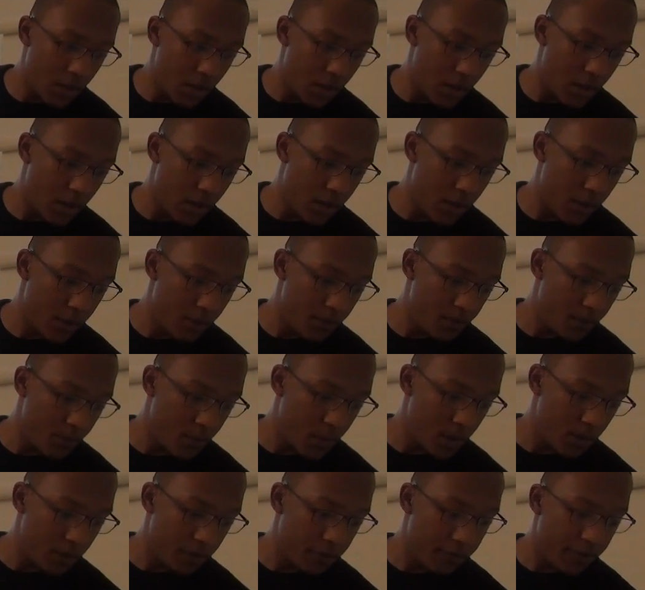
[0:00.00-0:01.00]

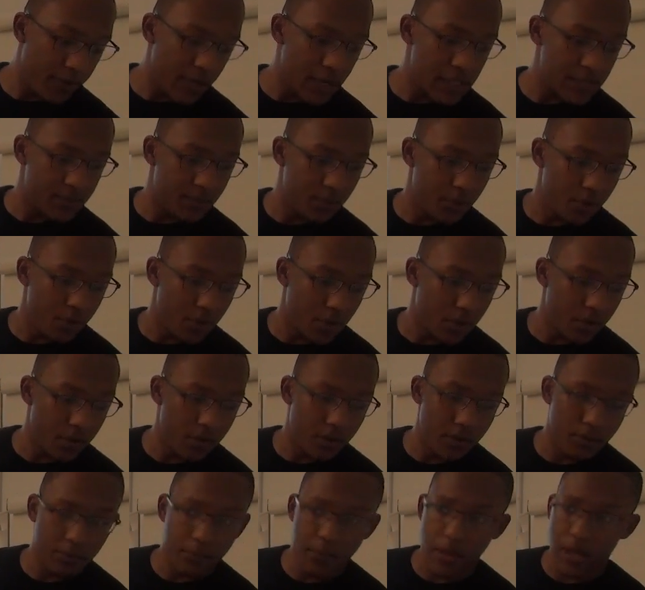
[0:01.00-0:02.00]
On Facebook you
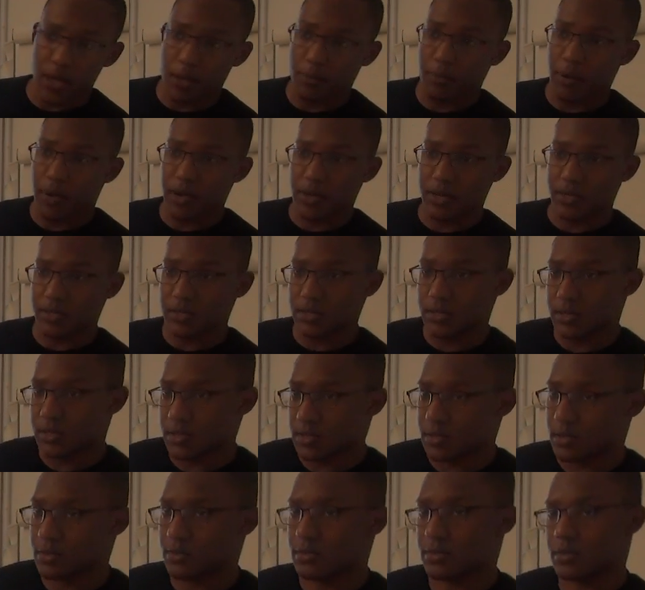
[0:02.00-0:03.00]
can make
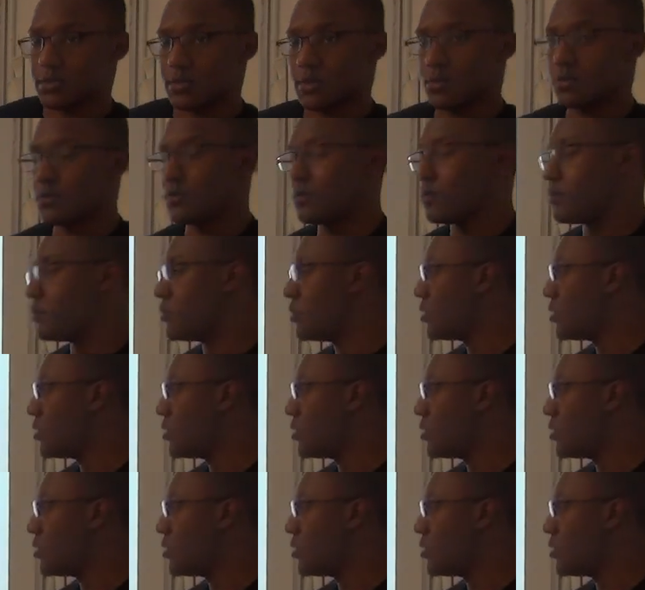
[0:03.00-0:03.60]
pages, so